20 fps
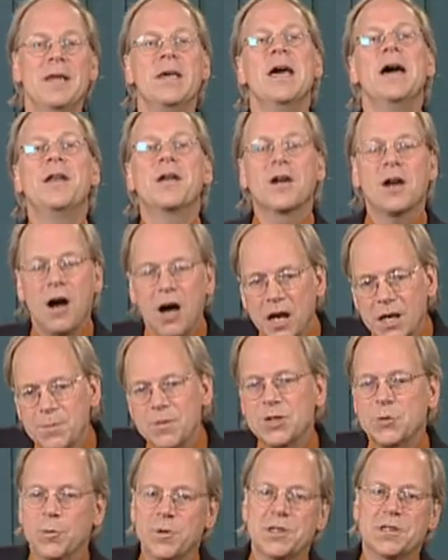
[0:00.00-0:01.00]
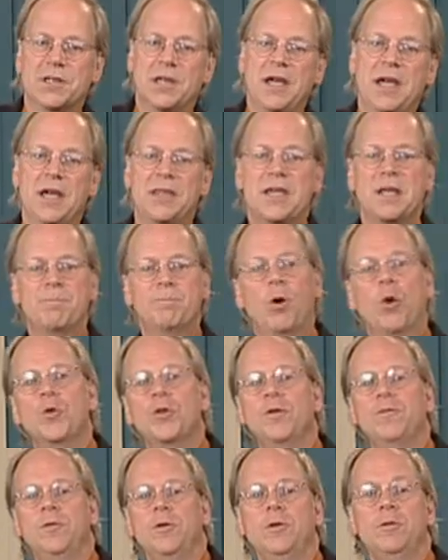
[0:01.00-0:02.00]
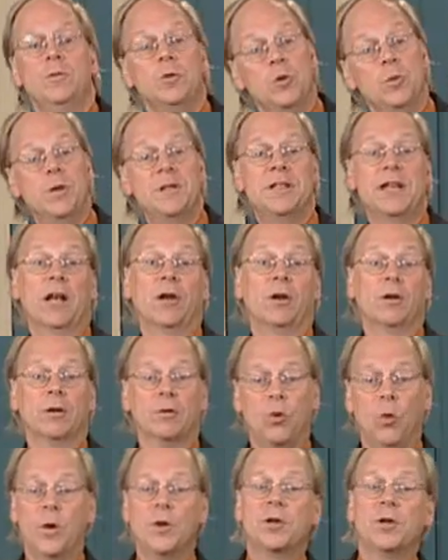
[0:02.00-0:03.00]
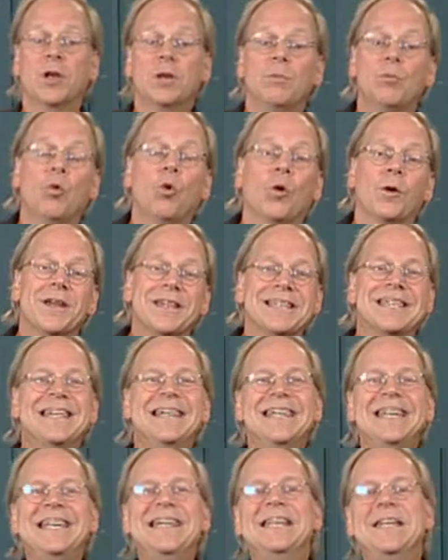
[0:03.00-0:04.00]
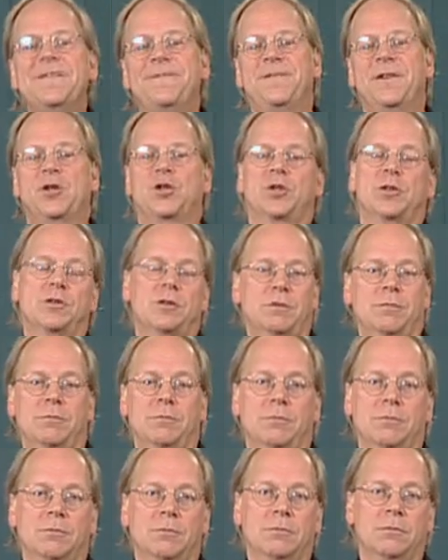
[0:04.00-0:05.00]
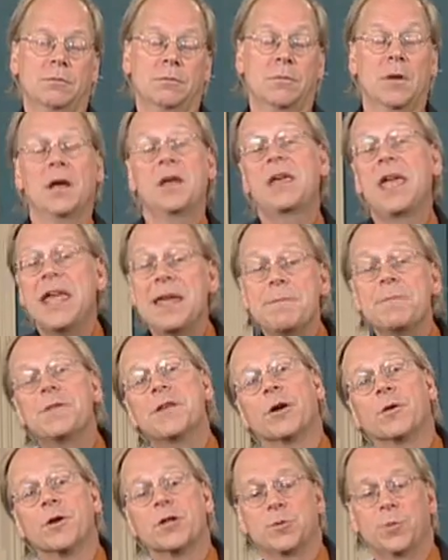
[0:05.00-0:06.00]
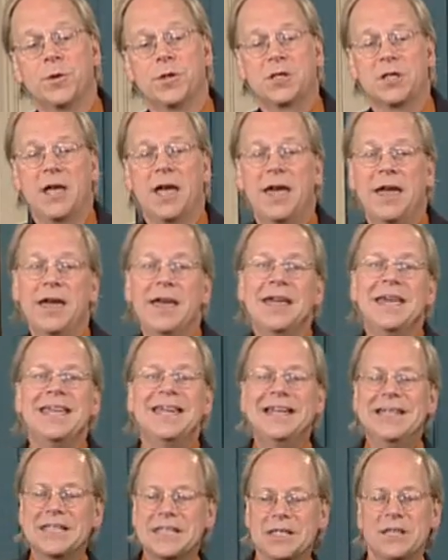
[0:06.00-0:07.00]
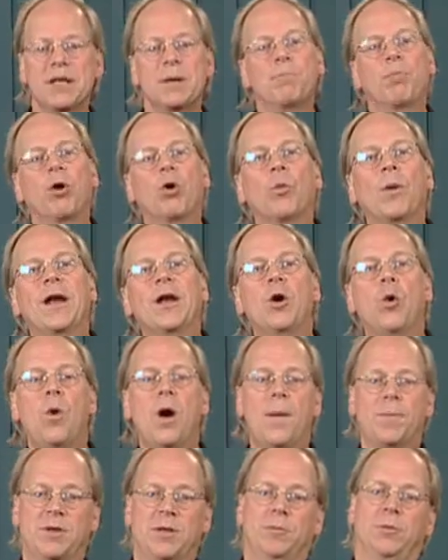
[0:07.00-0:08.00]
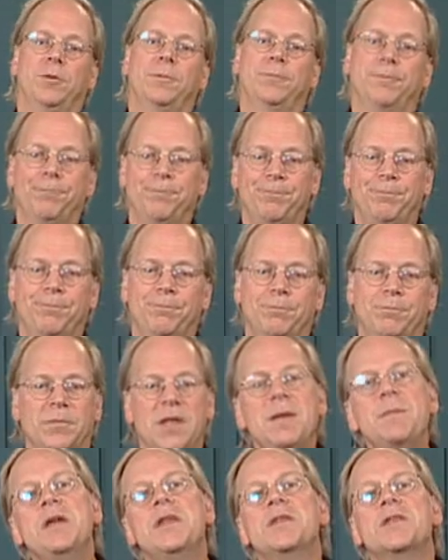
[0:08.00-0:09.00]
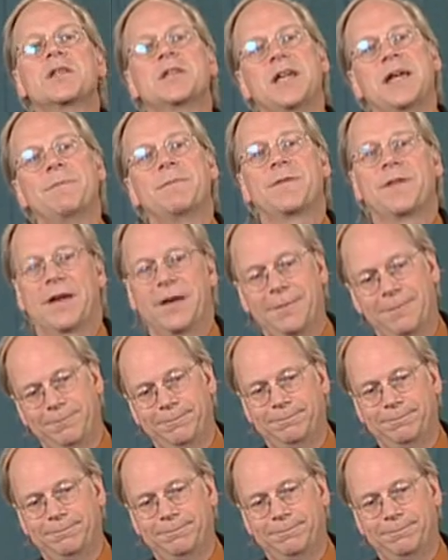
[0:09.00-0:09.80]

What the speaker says: An economist would say that both of you and Taylor, going to Lemoore is inefficient. A game theorist would say it isn't Pareto optimal. They mean the same thing.